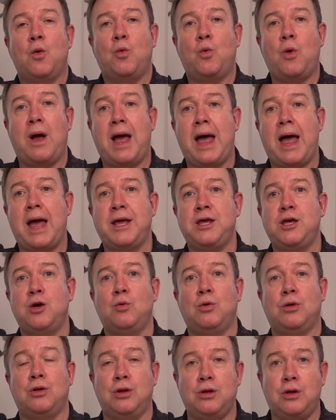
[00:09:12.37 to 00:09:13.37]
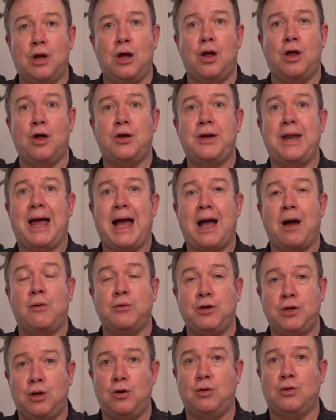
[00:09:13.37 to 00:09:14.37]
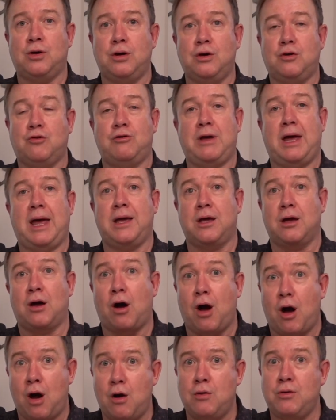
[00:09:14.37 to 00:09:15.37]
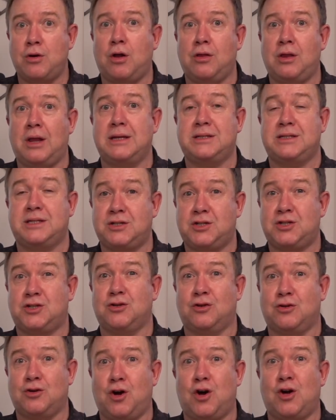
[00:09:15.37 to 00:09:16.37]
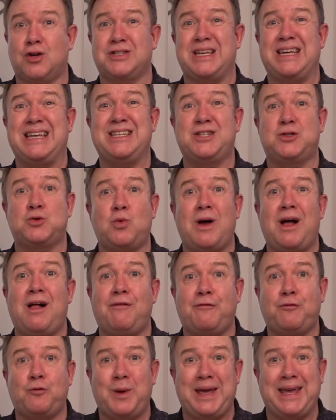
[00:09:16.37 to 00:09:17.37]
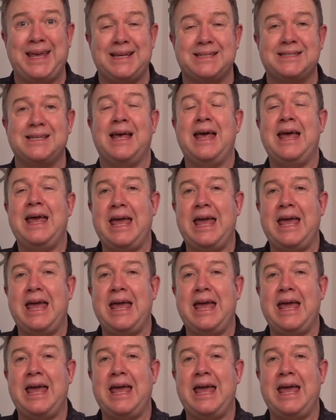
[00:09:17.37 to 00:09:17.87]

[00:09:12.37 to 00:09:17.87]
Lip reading: where you will learn how you can create your own online digital course in 12 weeks,